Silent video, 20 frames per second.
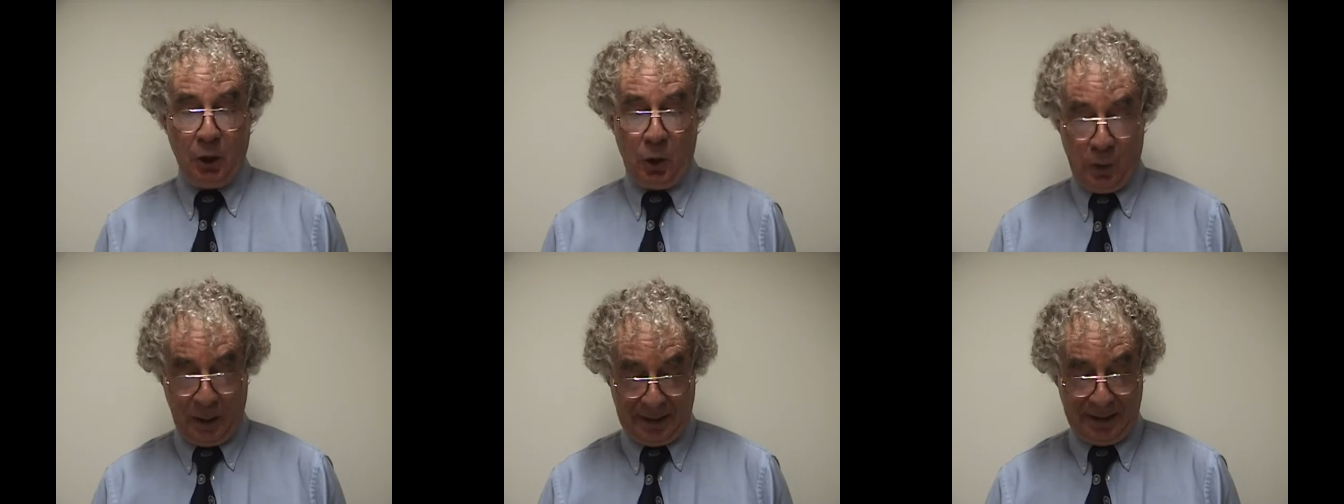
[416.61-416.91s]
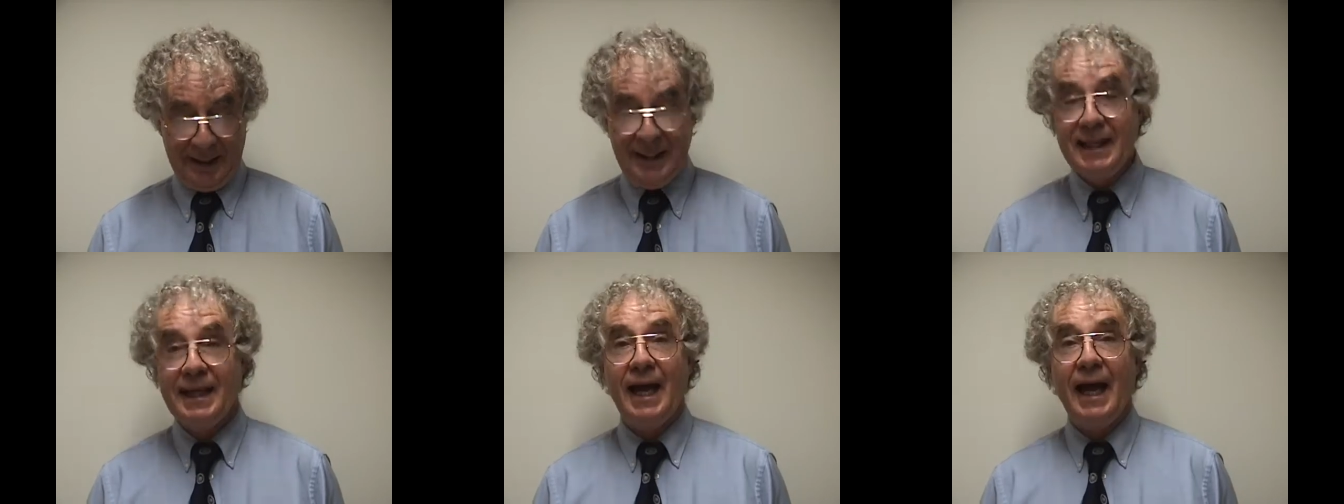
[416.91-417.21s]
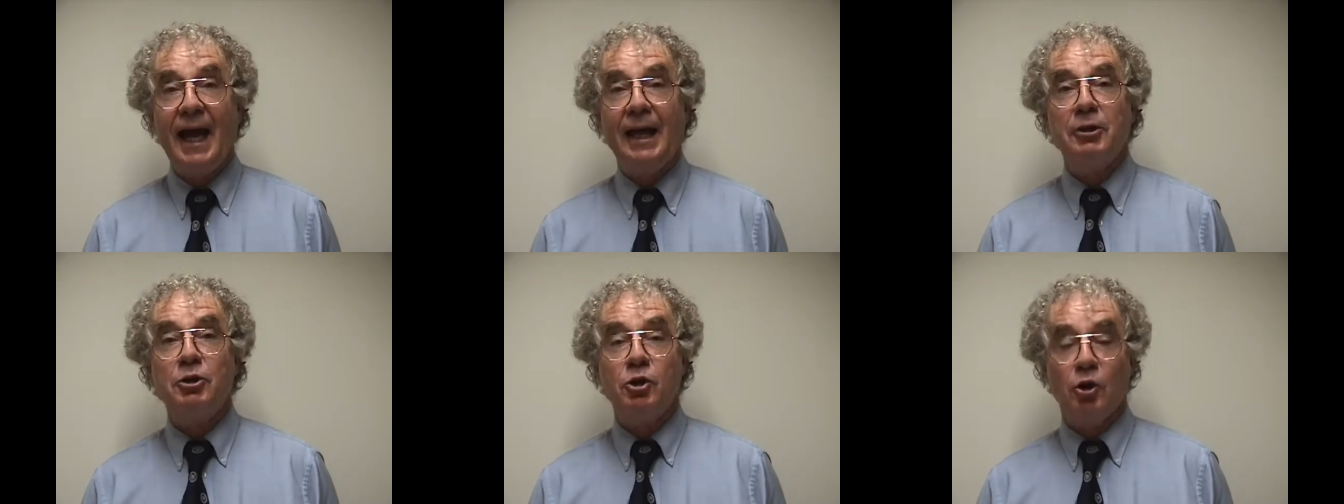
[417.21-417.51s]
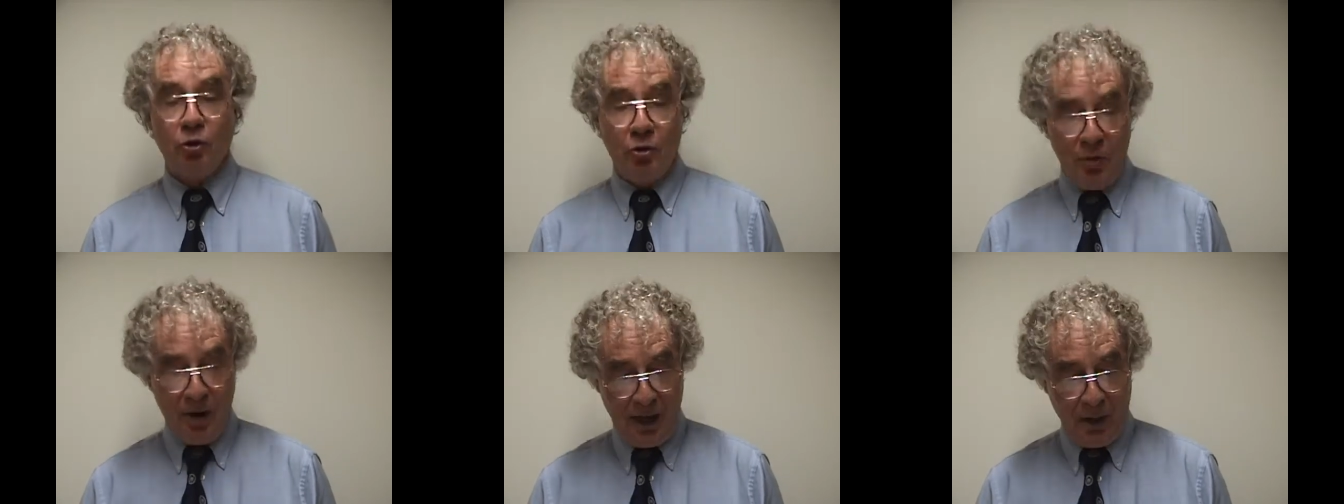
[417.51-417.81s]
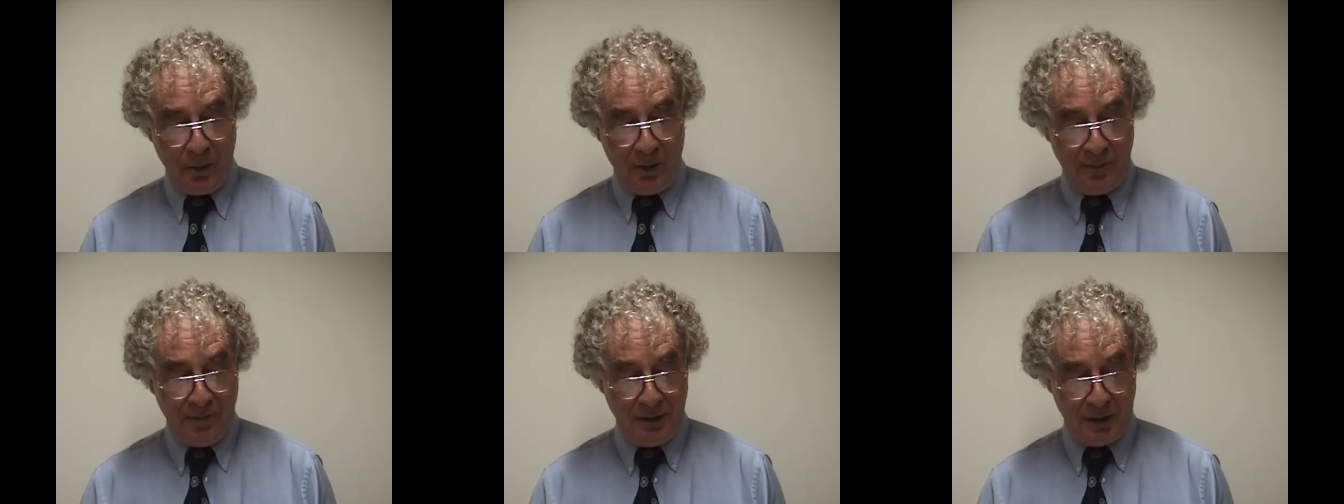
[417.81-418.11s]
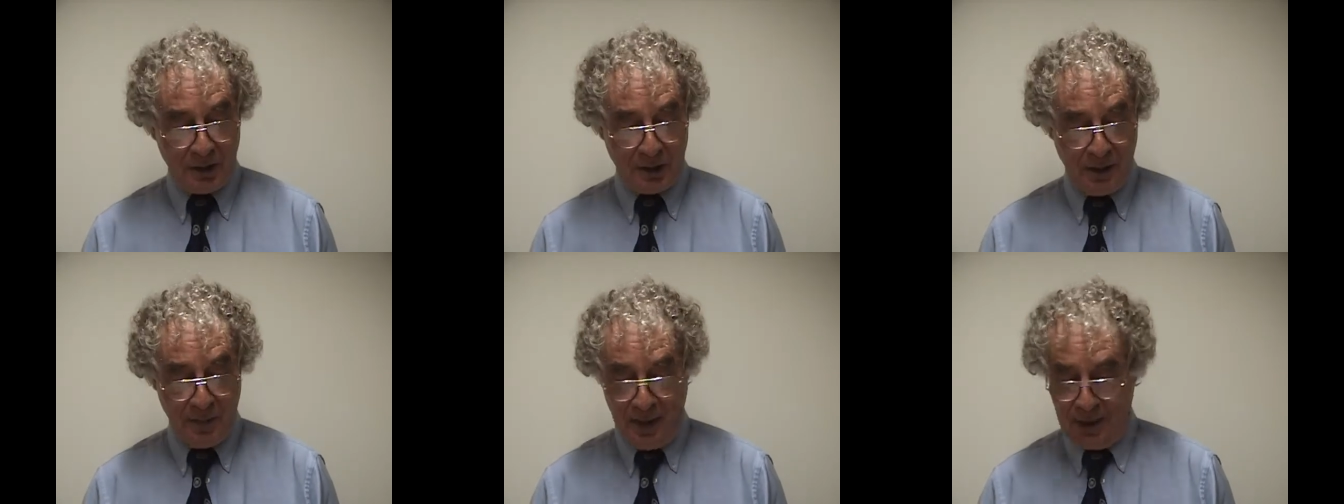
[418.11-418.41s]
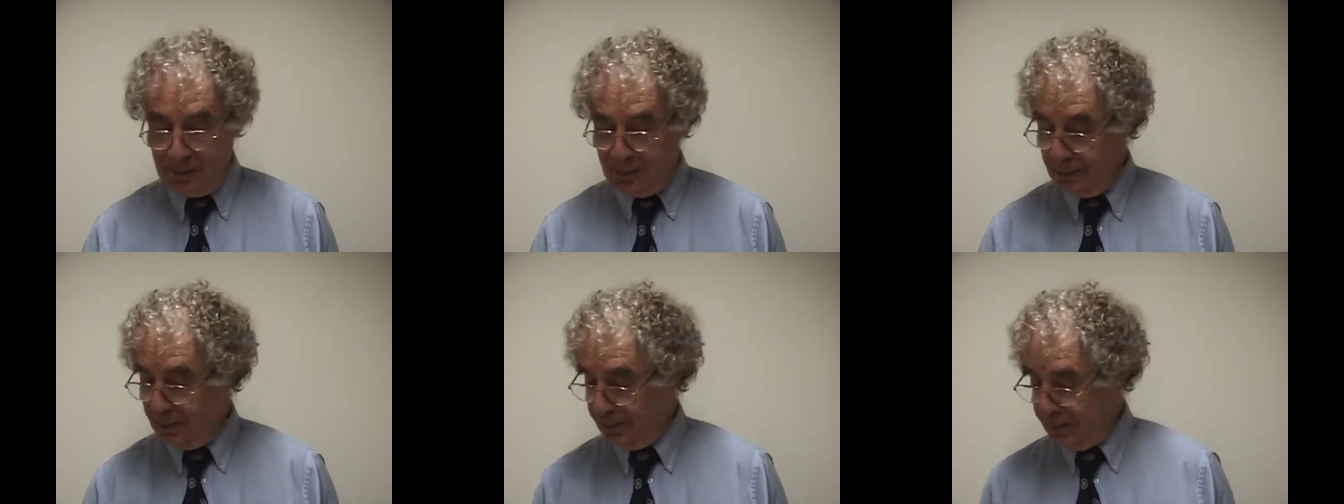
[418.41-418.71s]
quickly and show you how we fix them
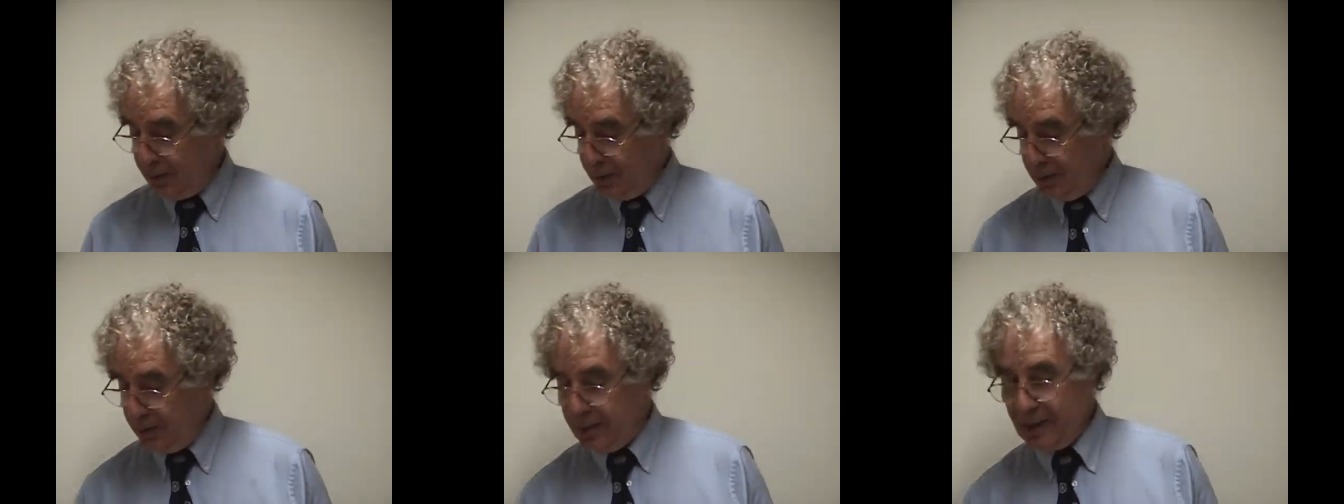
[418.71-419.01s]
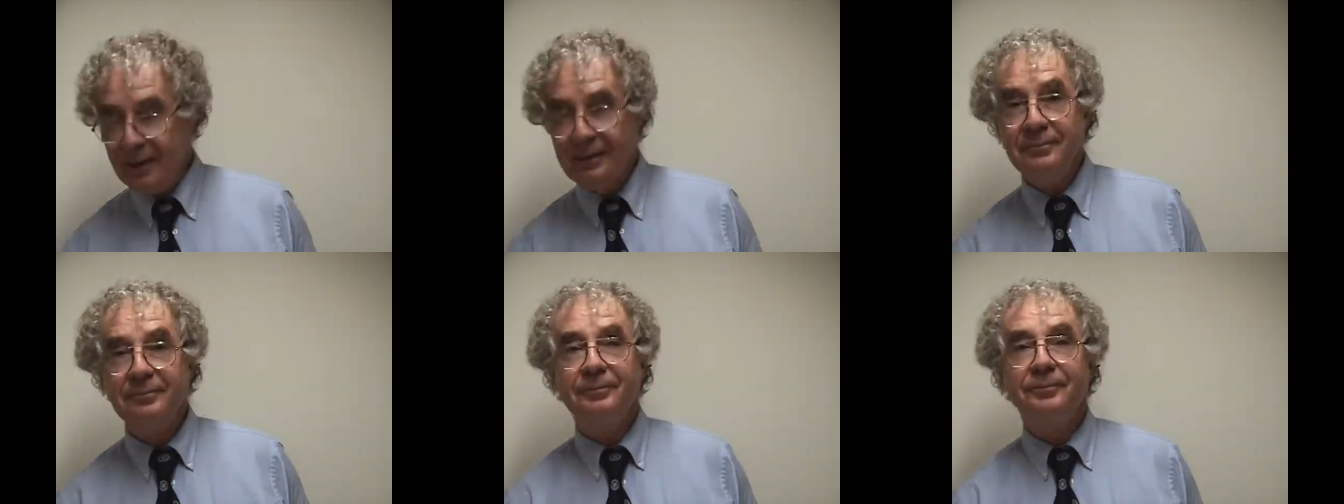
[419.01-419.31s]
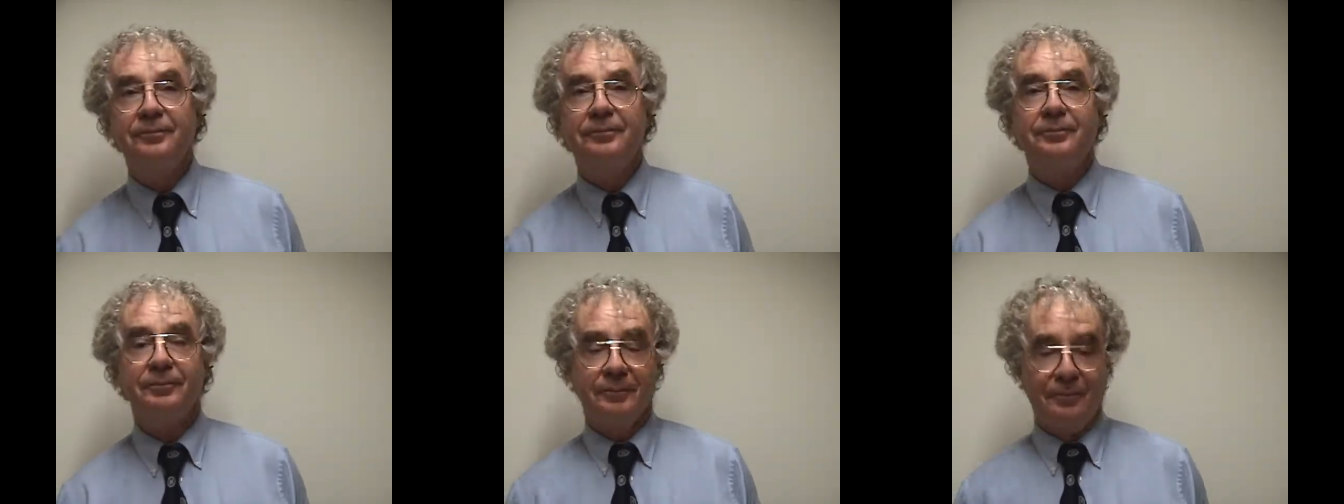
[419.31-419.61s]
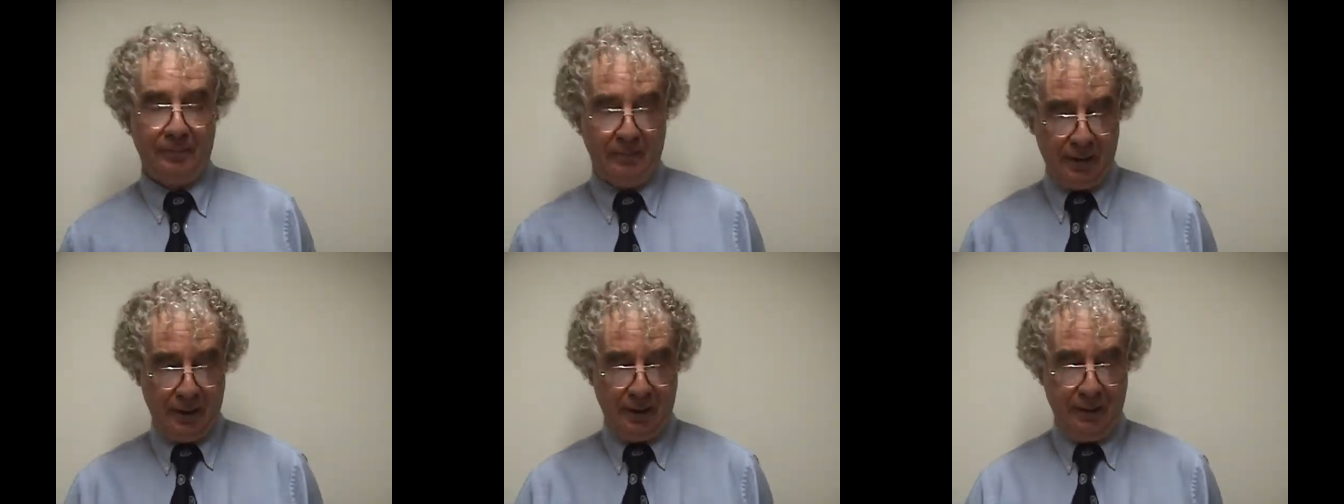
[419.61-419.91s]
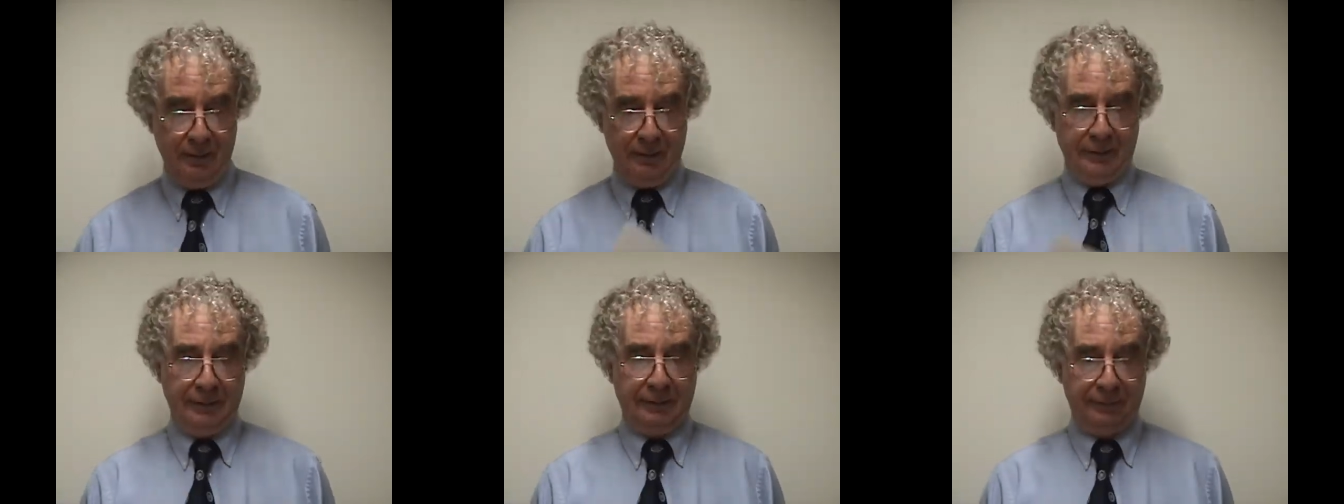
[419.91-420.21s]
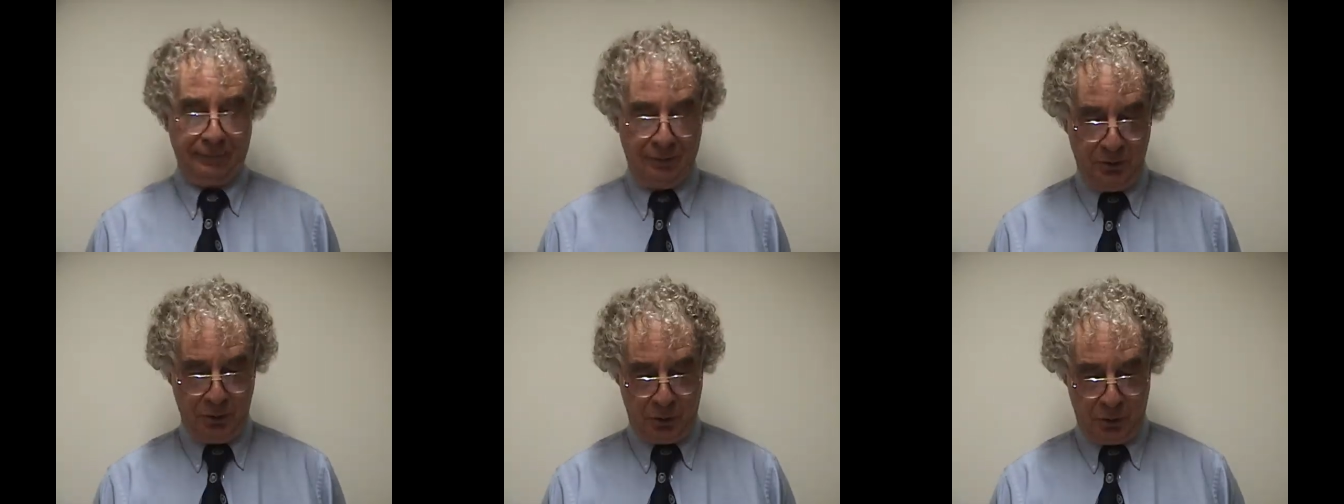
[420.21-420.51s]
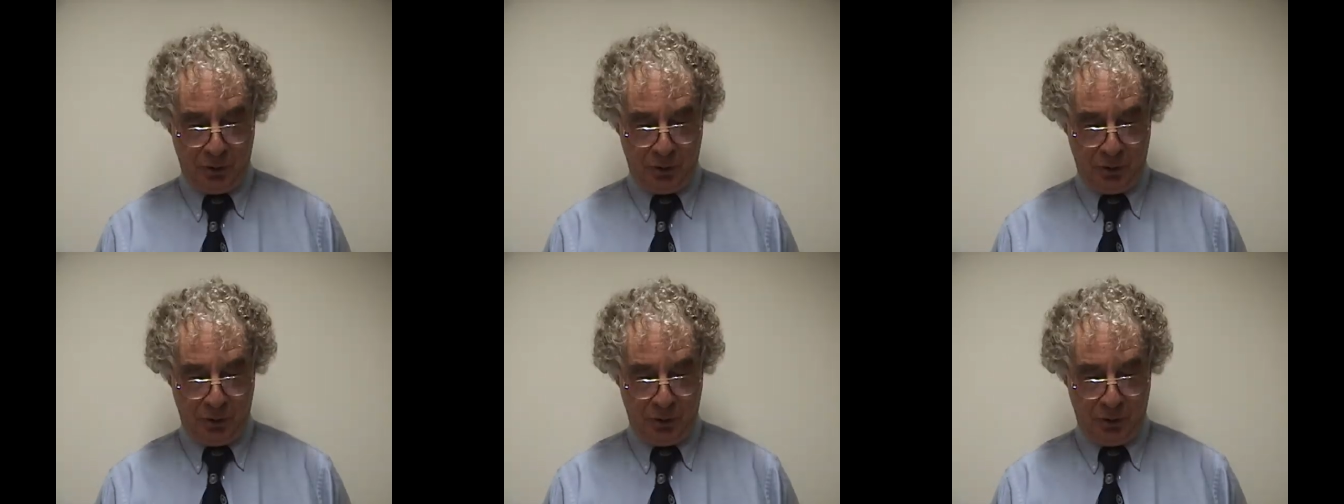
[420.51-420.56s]
up, okay? First